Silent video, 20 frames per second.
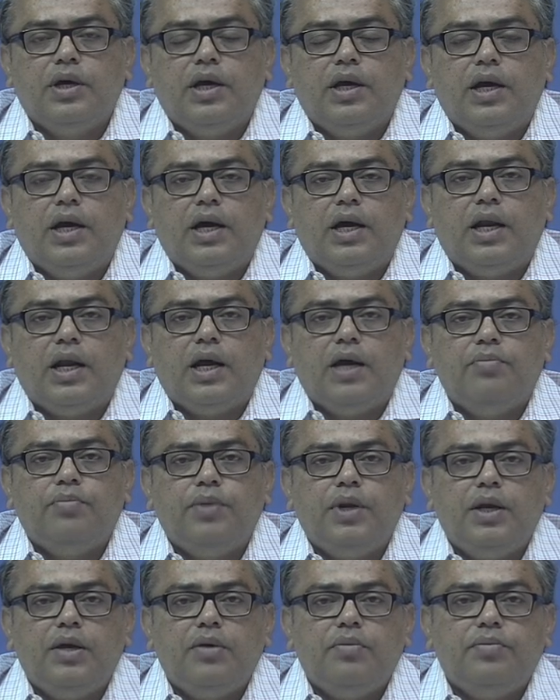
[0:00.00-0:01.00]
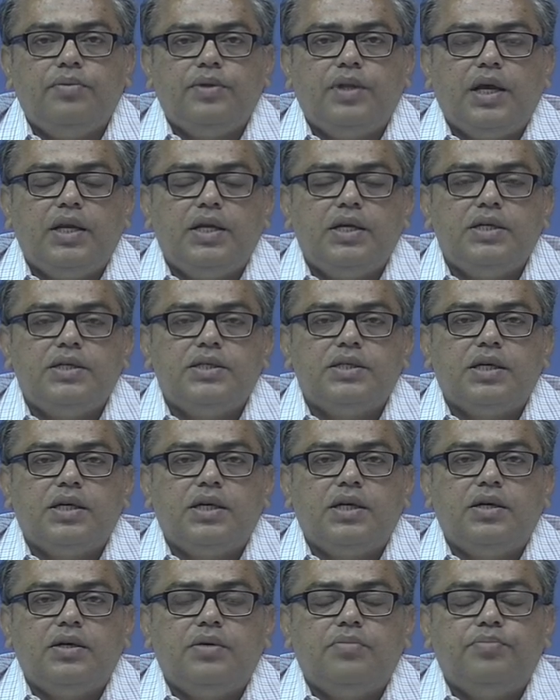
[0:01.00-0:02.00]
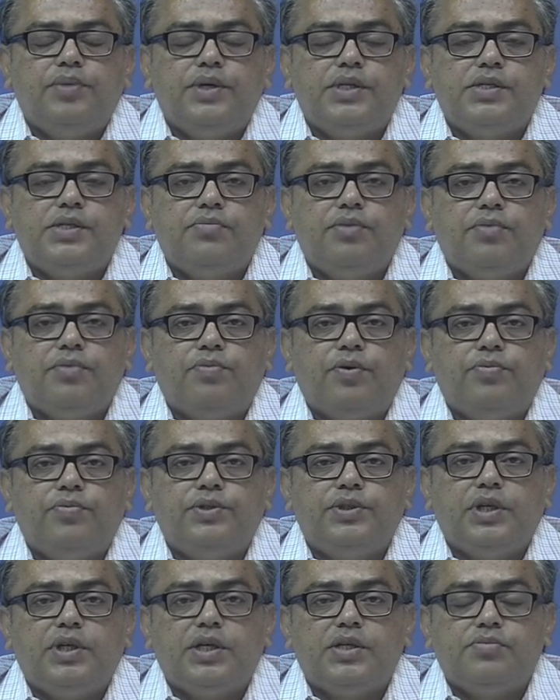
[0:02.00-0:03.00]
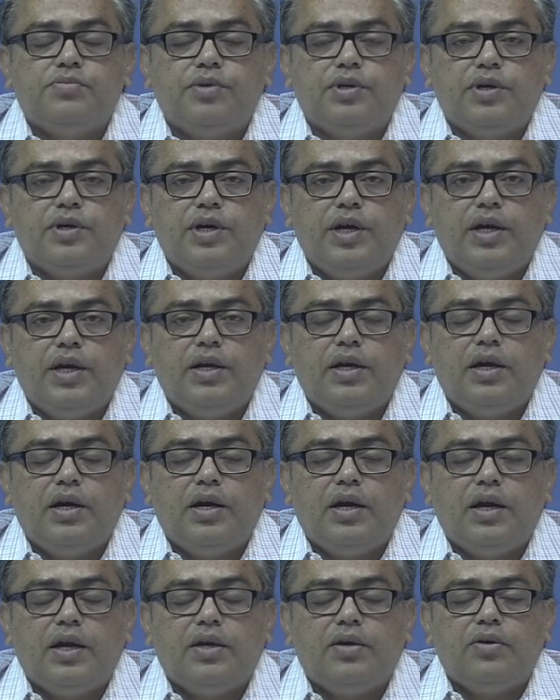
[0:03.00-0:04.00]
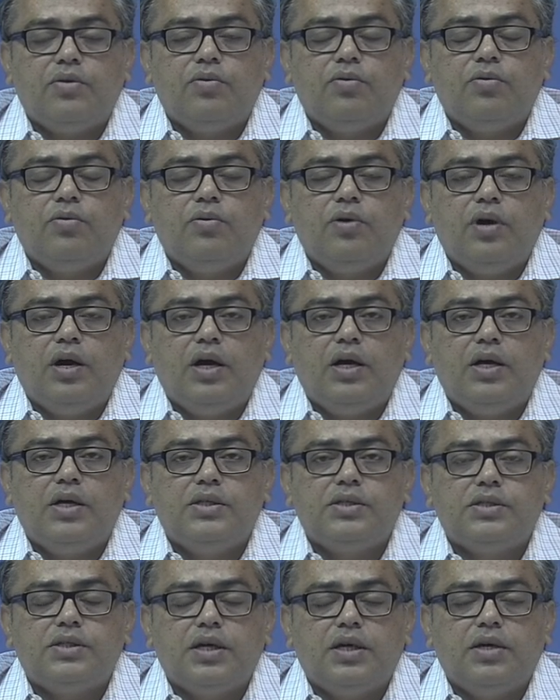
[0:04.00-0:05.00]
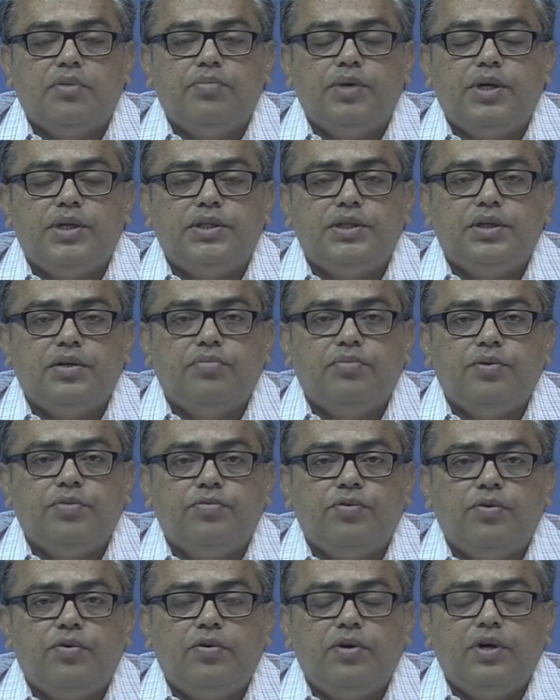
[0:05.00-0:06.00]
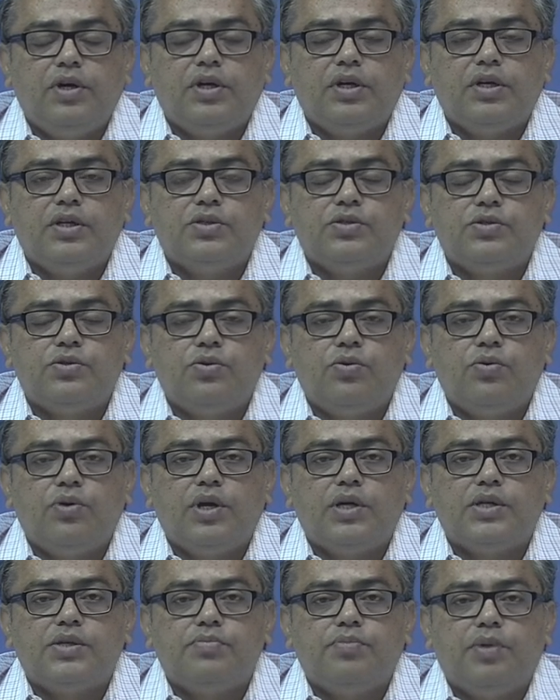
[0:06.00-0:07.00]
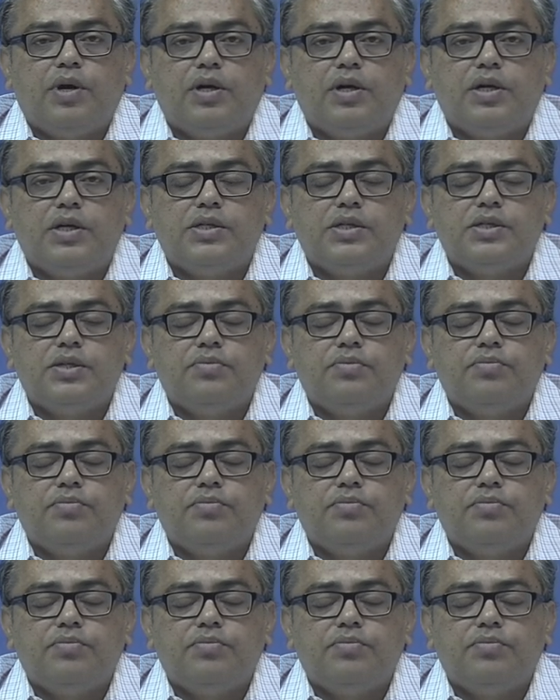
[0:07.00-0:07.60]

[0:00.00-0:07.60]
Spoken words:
And I believe there is a specific provision has been created, like as I mentioned before, it is known as partnership